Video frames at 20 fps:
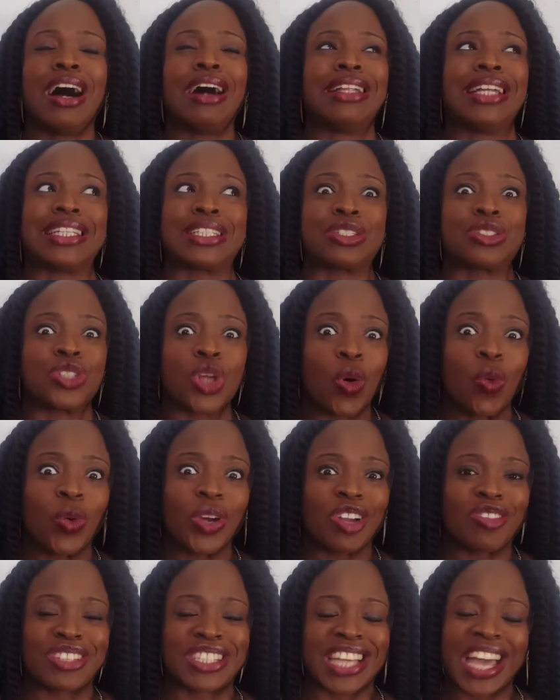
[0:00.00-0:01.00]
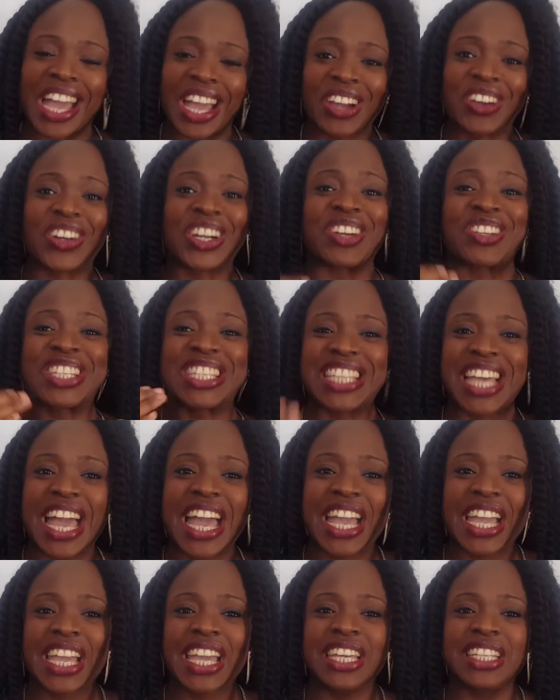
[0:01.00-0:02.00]
That's not what I'm saying. What I'm
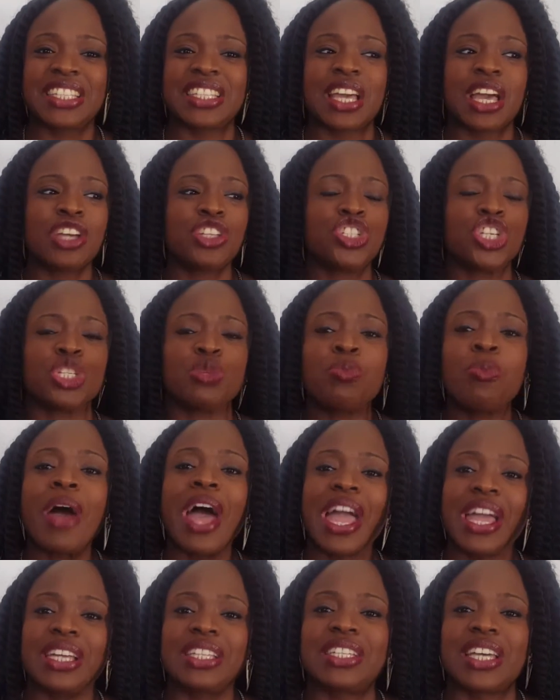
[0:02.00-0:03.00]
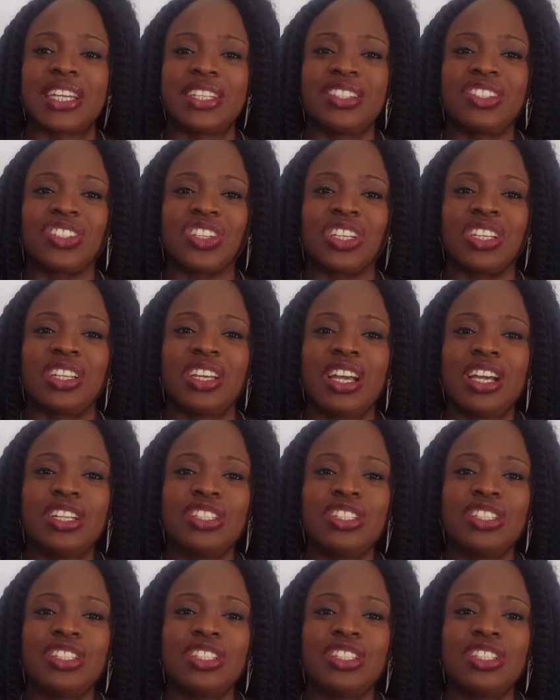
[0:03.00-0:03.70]
saying is just pay attention.